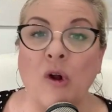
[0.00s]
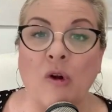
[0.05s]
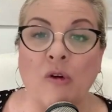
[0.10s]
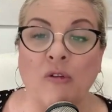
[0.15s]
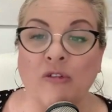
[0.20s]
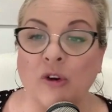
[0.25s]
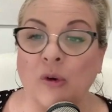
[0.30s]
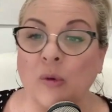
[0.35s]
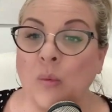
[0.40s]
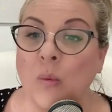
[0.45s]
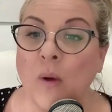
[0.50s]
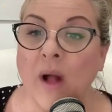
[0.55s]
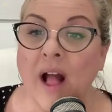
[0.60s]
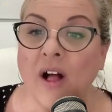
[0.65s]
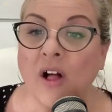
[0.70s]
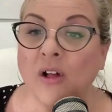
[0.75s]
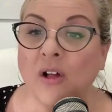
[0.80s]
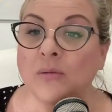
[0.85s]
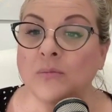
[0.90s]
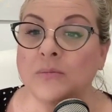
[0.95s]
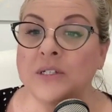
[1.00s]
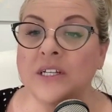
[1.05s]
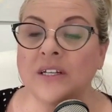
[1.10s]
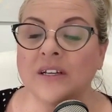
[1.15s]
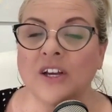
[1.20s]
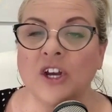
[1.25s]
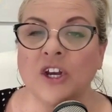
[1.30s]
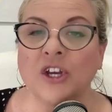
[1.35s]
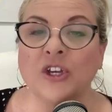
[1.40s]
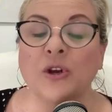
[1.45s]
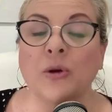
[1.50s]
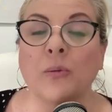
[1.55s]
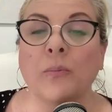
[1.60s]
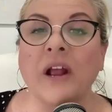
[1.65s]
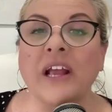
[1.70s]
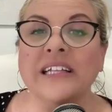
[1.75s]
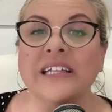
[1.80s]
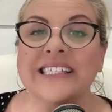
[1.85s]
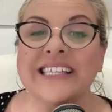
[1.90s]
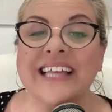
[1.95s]
overwhelmed, your
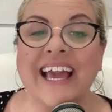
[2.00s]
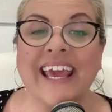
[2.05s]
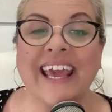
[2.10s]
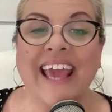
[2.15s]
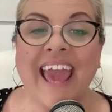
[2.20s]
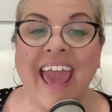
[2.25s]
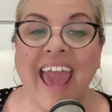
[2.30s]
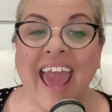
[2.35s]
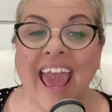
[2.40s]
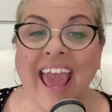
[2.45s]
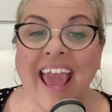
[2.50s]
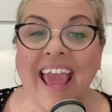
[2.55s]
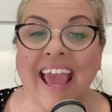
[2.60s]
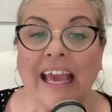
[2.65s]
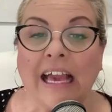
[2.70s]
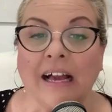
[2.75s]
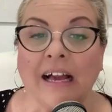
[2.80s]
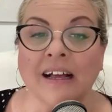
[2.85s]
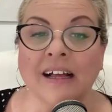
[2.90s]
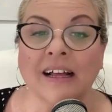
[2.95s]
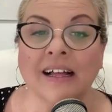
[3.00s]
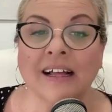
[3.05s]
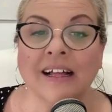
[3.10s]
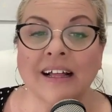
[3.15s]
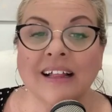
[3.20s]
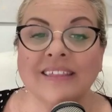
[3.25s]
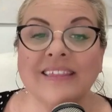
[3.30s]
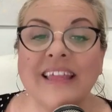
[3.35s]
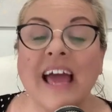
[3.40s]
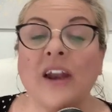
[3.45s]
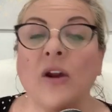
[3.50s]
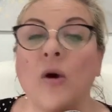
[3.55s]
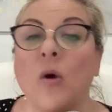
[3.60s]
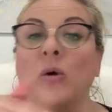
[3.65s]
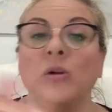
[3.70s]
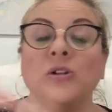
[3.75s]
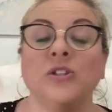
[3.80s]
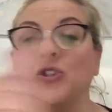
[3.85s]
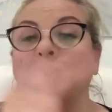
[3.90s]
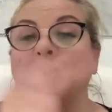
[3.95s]
brain's like, hey, that
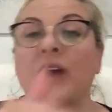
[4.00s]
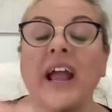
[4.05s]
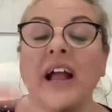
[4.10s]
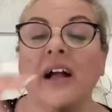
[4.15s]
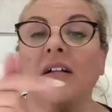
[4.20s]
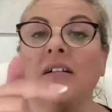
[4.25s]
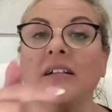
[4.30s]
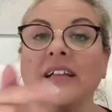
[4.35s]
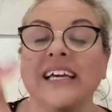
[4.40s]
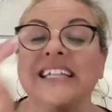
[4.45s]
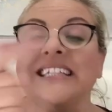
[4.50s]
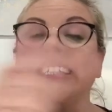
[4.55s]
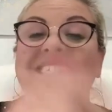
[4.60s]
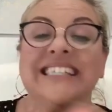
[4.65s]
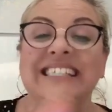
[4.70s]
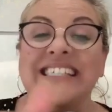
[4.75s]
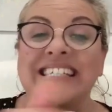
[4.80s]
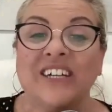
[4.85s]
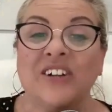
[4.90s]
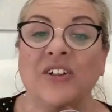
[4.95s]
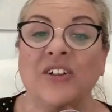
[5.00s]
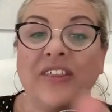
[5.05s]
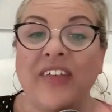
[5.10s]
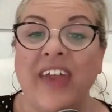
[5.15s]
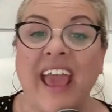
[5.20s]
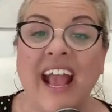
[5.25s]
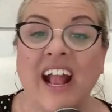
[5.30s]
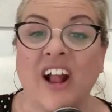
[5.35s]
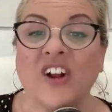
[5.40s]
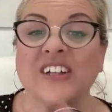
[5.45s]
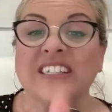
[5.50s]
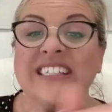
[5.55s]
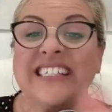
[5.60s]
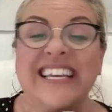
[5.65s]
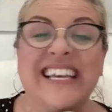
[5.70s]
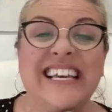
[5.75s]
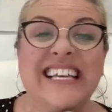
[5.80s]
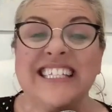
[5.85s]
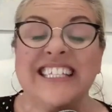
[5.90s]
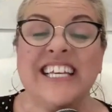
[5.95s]
old trail, it's still there. It's
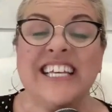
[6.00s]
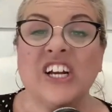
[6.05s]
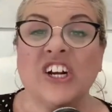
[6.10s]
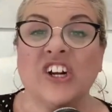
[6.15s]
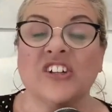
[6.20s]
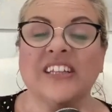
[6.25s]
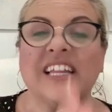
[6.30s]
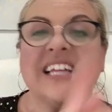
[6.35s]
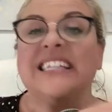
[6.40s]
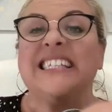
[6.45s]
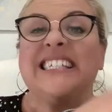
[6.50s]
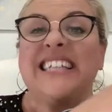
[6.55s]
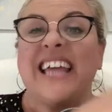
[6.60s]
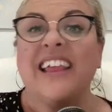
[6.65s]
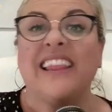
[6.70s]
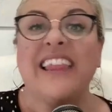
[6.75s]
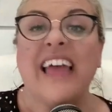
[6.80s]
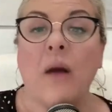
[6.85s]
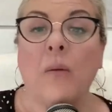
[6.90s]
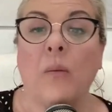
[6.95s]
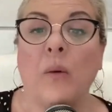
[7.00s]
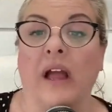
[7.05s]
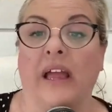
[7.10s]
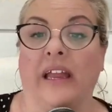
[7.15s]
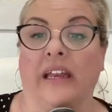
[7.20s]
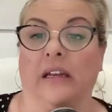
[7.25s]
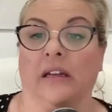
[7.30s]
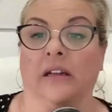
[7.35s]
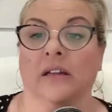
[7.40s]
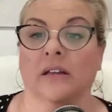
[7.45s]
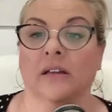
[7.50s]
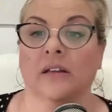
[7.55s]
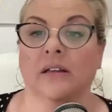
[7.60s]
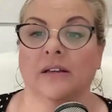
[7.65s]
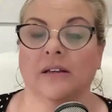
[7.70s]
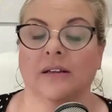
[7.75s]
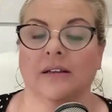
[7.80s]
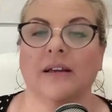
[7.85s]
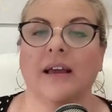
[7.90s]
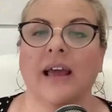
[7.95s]
easier. Let's take that one.
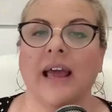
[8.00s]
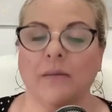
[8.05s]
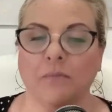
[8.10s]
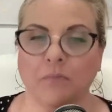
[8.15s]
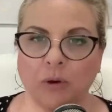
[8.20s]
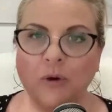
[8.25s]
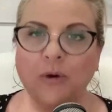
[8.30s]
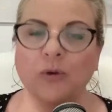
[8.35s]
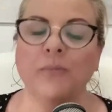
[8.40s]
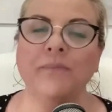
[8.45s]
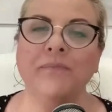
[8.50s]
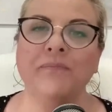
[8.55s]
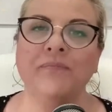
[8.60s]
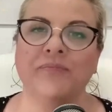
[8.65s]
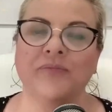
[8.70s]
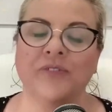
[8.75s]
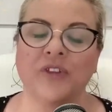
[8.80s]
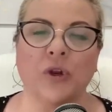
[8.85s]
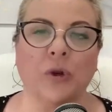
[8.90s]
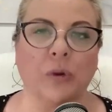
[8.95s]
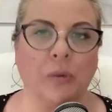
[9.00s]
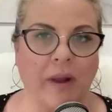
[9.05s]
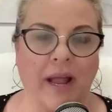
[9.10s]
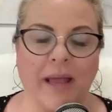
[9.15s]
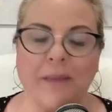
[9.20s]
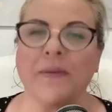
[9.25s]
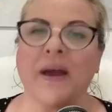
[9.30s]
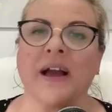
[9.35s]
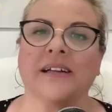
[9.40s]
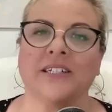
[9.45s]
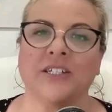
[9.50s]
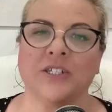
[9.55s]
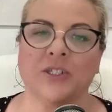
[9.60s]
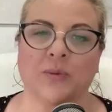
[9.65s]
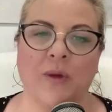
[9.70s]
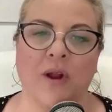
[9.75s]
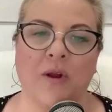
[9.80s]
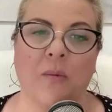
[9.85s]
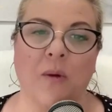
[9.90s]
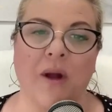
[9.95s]
And boom, you're right back to
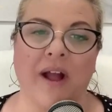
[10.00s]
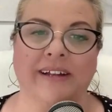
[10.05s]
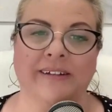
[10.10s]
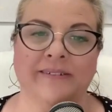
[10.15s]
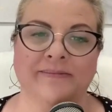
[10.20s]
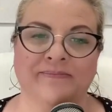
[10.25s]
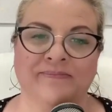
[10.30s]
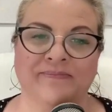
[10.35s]
square one.